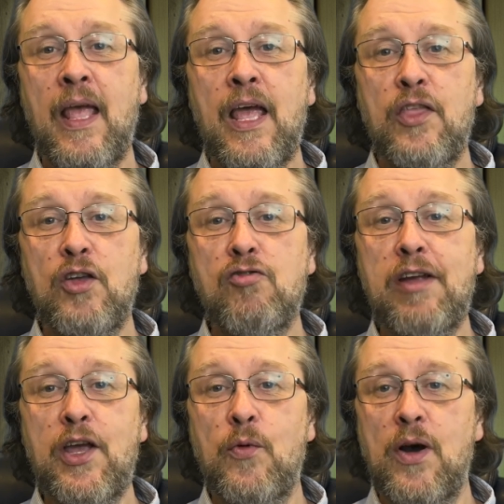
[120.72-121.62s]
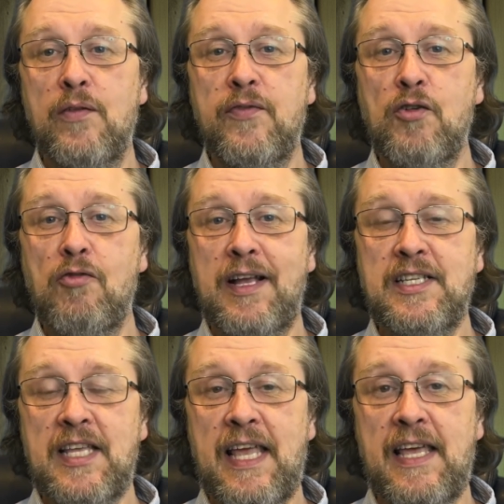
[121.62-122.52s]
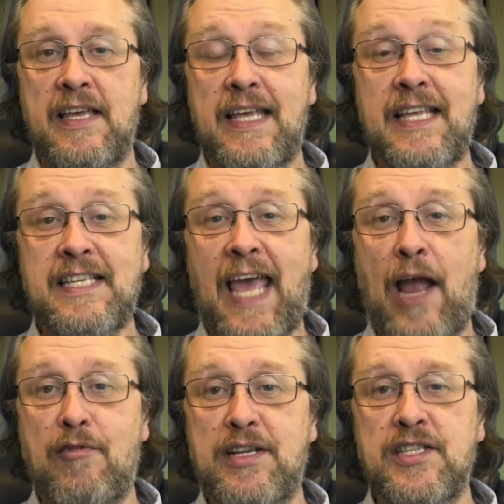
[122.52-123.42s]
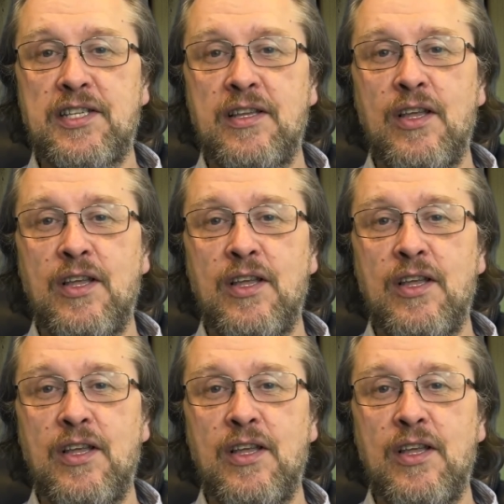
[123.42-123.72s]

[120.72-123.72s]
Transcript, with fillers: The Greek word for grace here is charis,